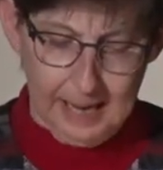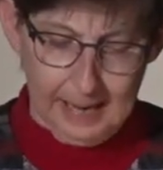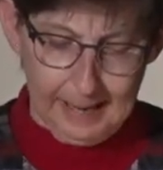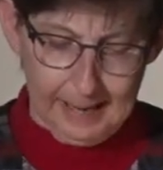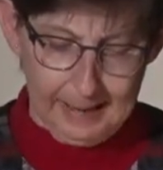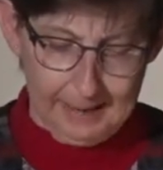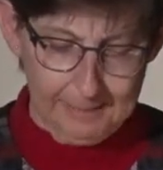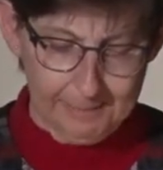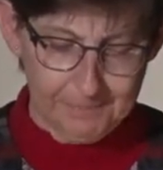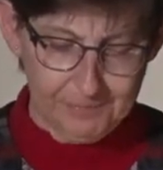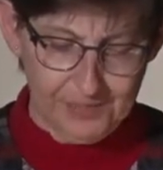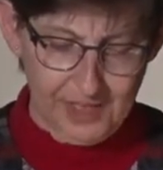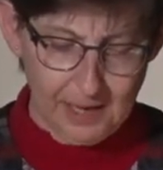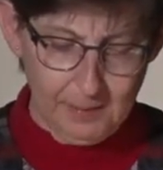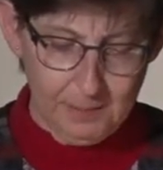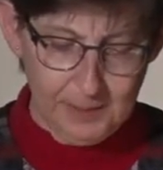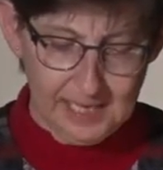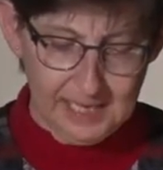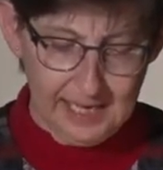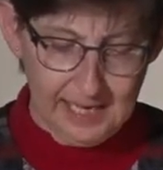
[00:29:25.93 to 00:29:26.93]
Um, they
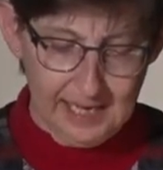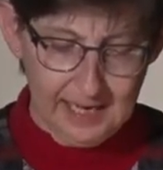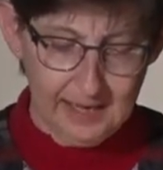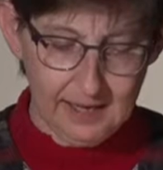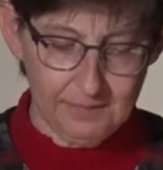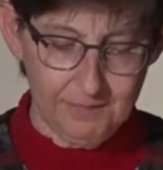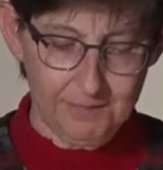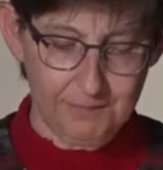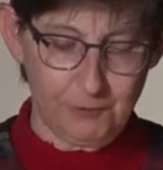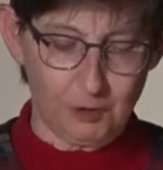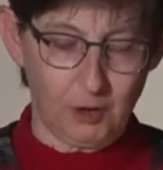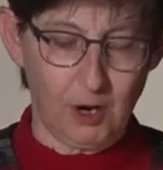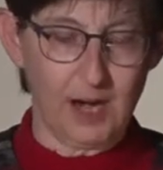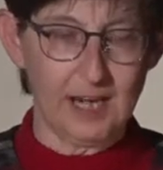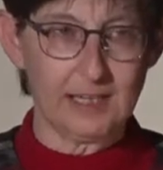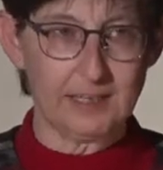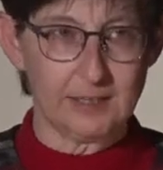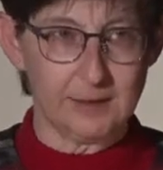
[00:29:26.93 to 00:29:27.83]
began trying